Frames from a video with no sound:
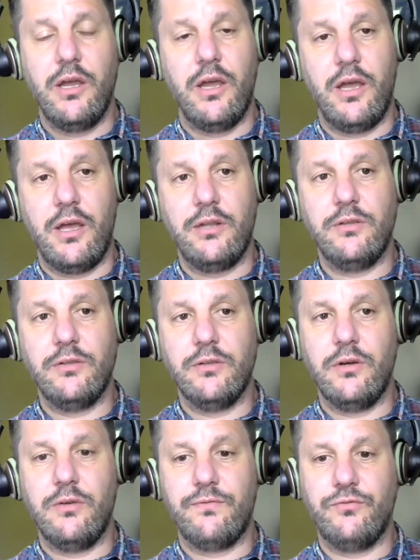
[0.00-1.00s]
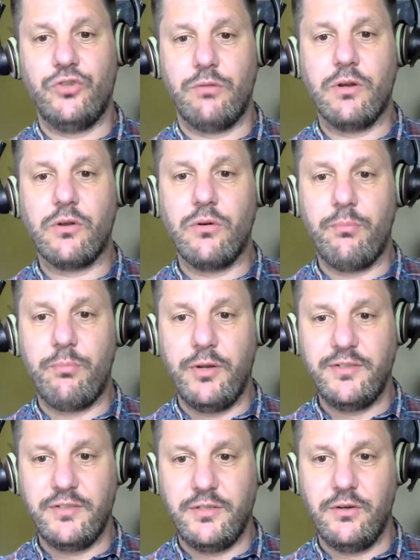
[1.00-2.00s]
and of German
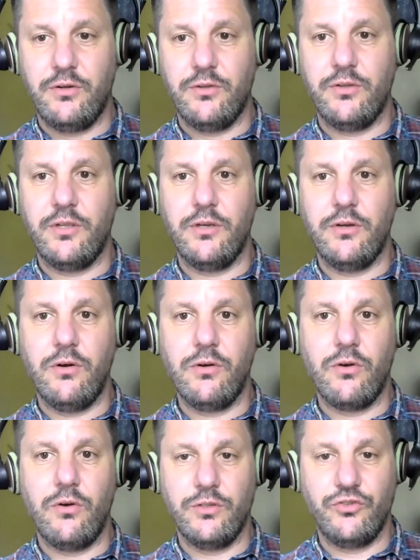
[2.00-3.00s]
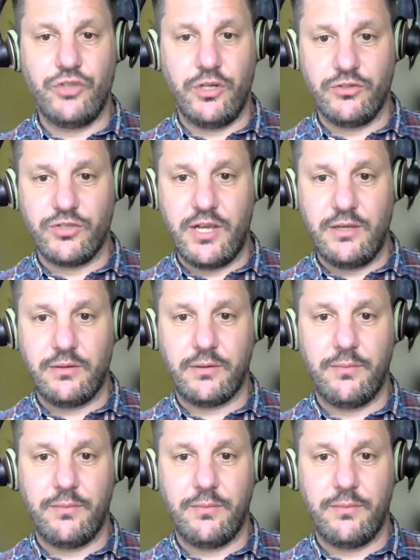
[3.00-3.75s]
complicity on the ongoing genocide.